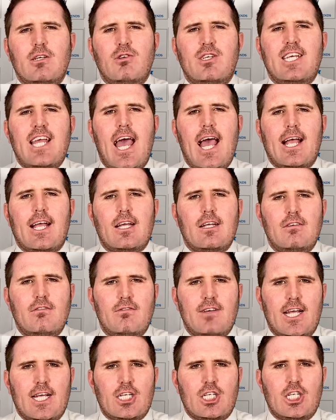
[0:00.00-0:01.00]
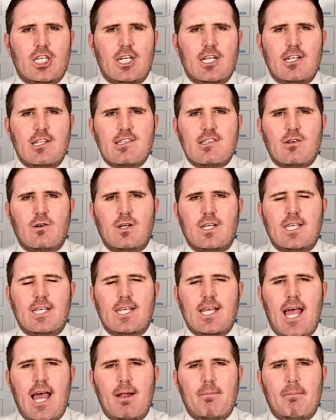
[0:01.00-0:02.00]
get convictions or
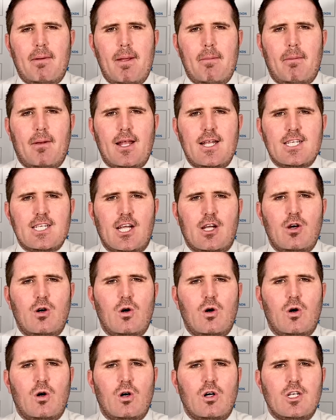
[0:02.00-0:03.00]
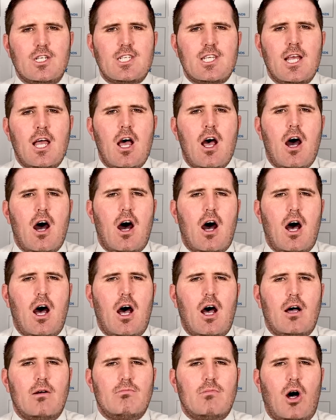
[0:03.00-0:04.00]
get people into court
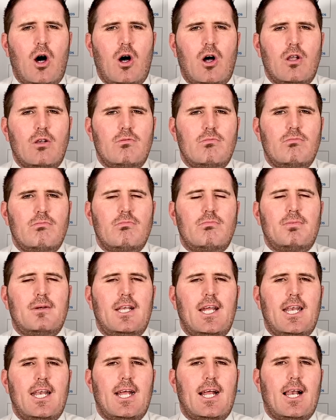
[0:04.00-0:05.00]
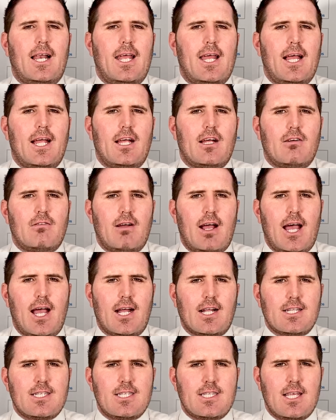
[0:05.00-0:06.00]
on politically
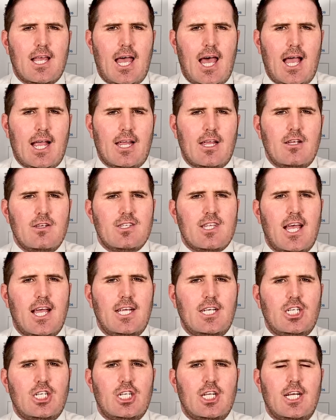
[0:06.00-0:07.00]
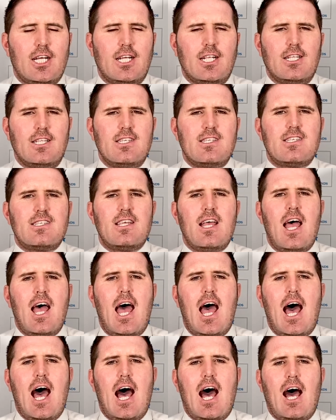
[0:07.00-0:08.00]
incorrect accusations
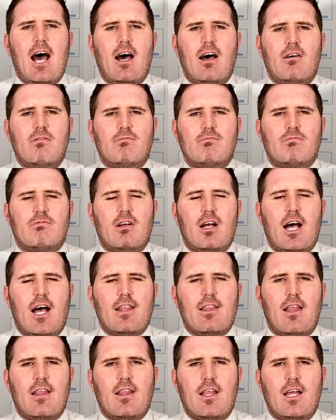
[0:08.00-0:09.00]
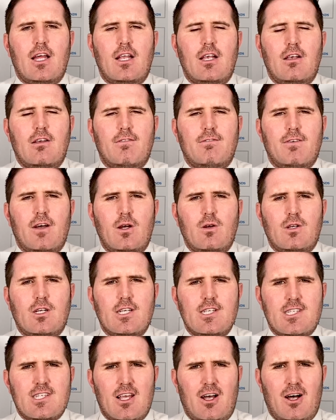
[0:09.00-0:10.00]
rather than
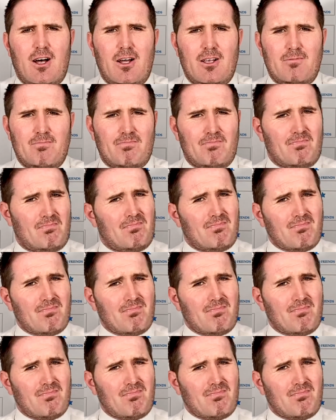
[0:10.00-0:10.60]
focus on